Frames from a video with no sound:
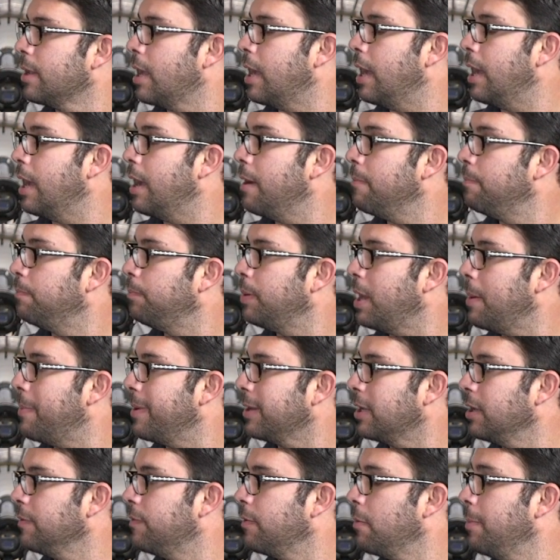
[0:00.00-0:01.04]

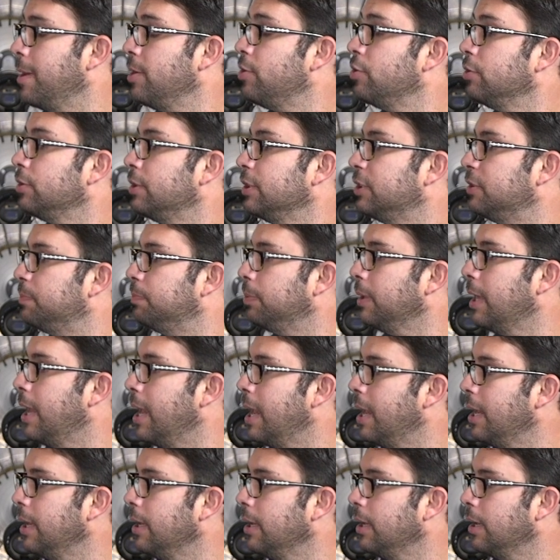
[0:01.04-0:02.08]
Playback information
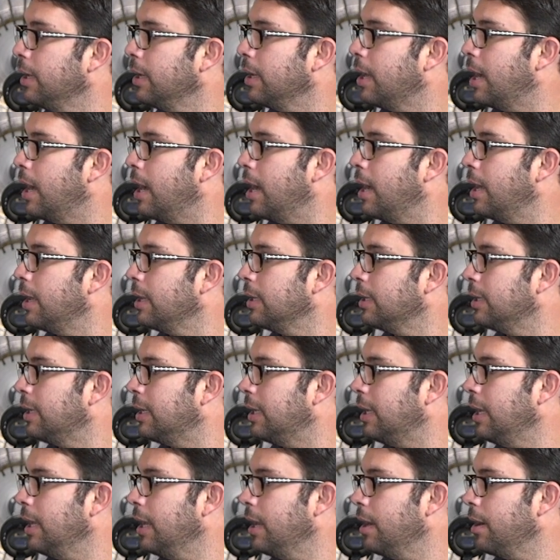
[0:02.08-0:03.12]
display.
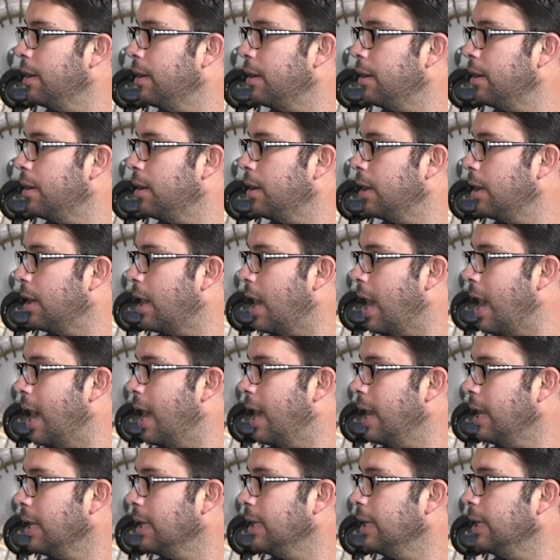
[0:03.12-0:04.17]
Here
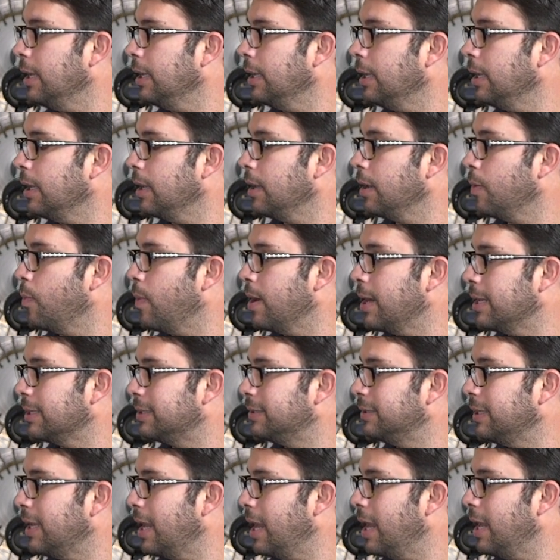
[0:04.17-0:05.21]
I want to
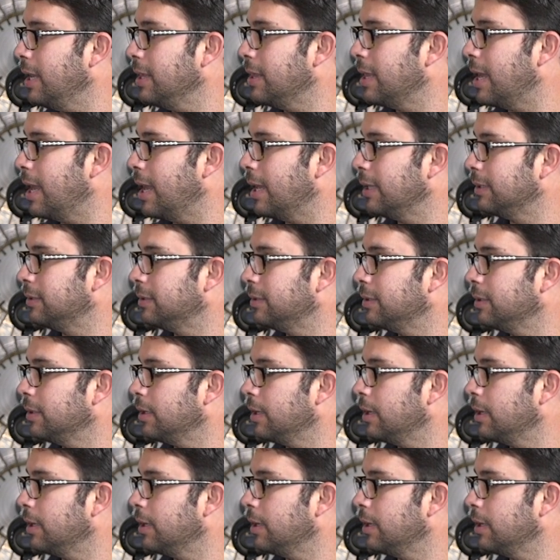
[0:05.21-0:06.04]
say that